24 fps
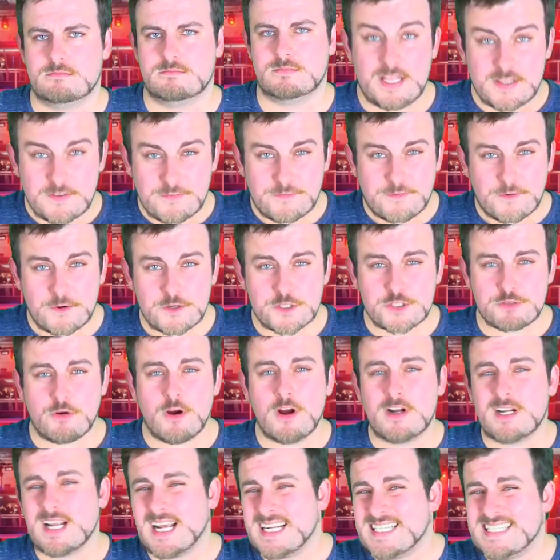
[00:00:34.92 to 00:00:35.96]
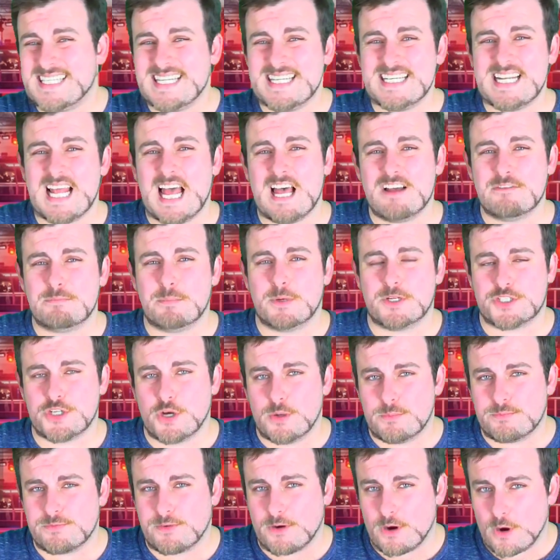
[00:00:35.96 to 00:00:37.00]
In the first round, I didn't have much
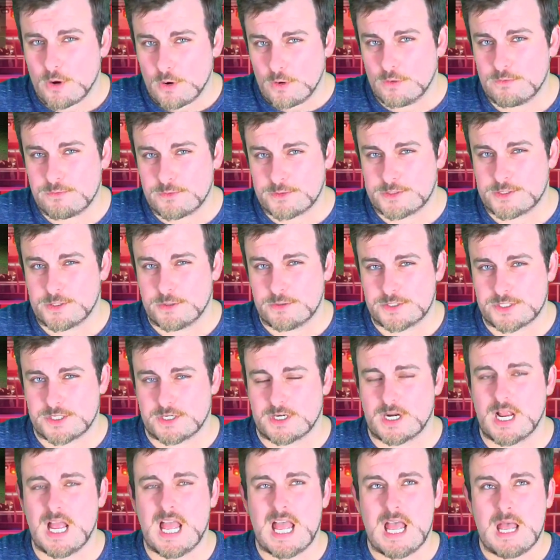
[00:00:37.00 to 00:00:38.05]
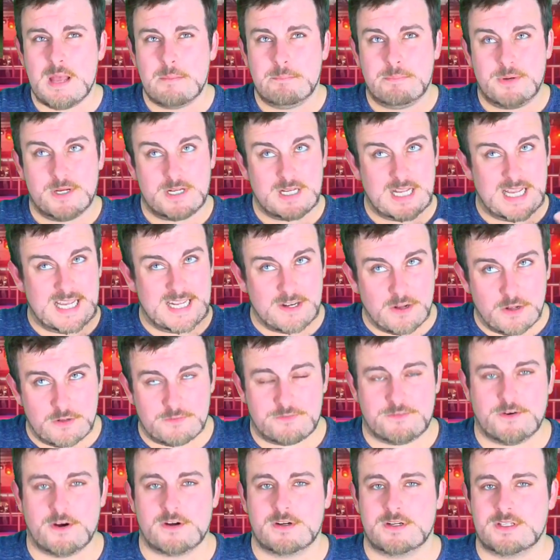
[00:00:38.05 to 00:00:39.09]
hope for Overdozer, but in all
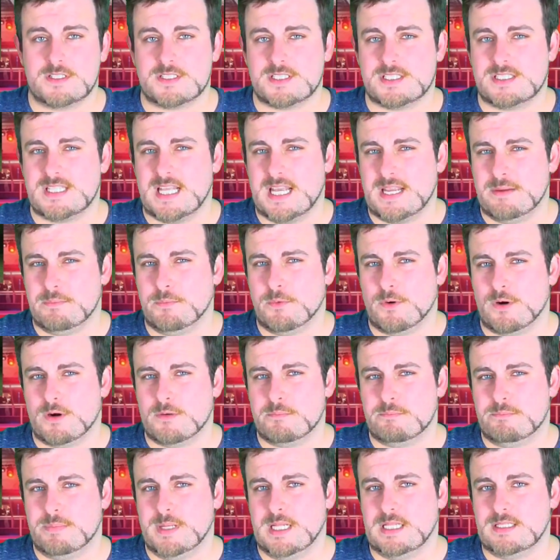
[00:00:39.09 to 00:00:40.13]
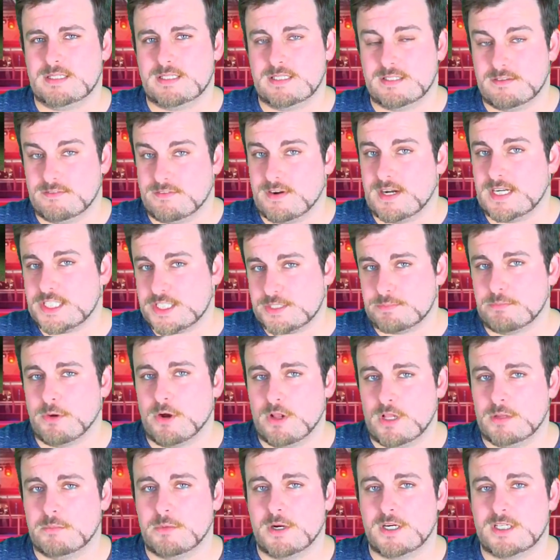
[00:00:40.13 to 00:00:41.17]
fairness, they were built in a very
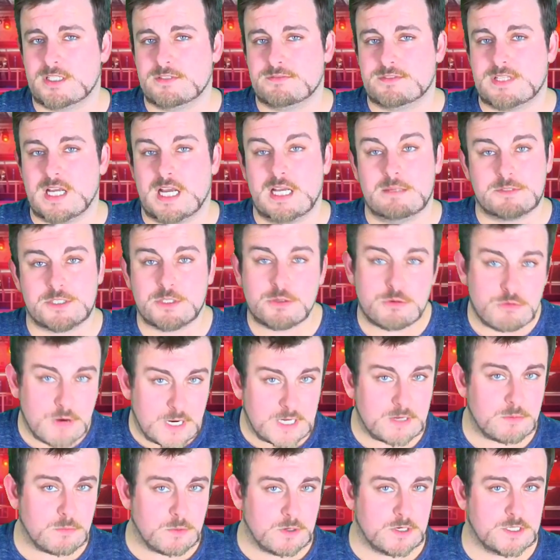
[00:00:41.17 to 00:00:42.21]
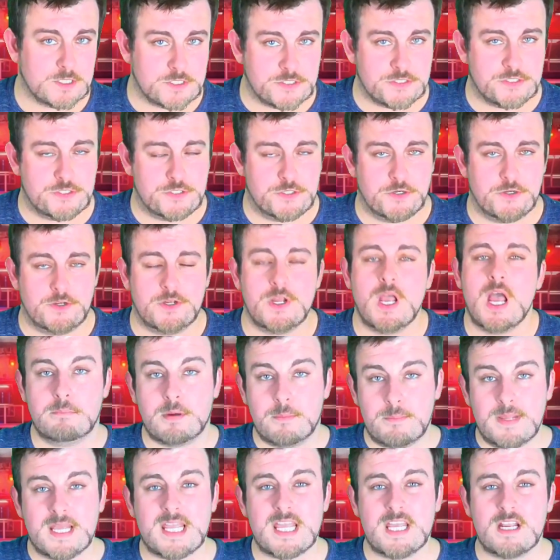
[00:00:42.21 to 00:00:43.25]
small amount of time, so credit where it's due.
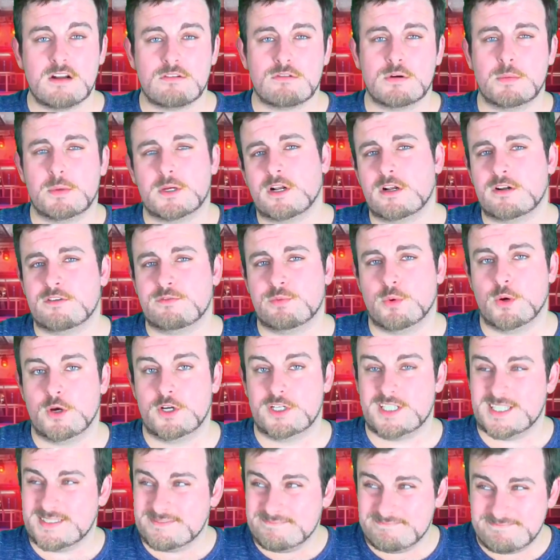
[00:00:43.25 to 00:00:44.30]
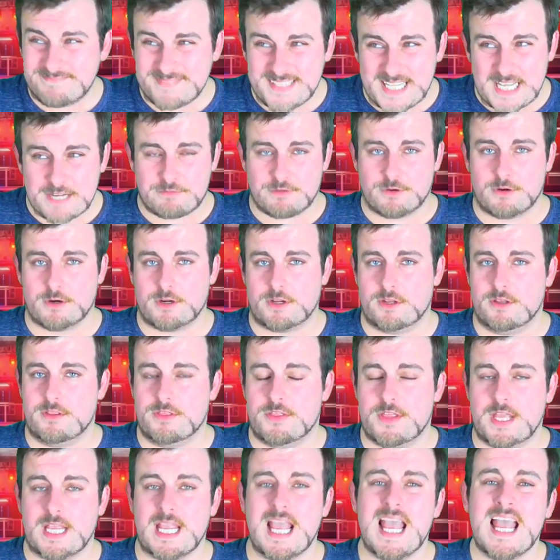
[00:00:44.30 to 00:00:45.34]
But making a robot out of wood, never a good
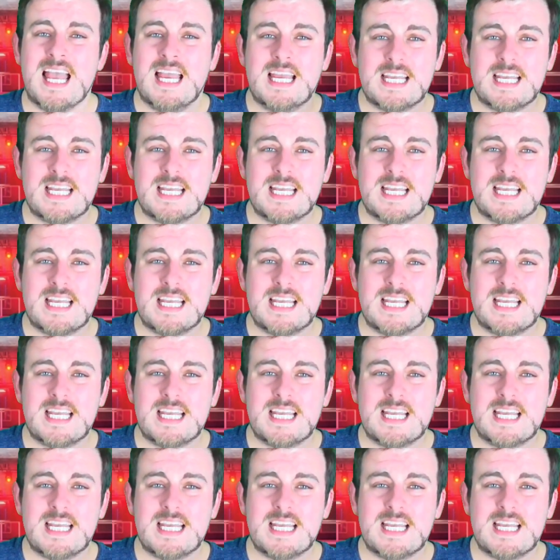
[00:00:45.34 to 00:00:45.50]
thing.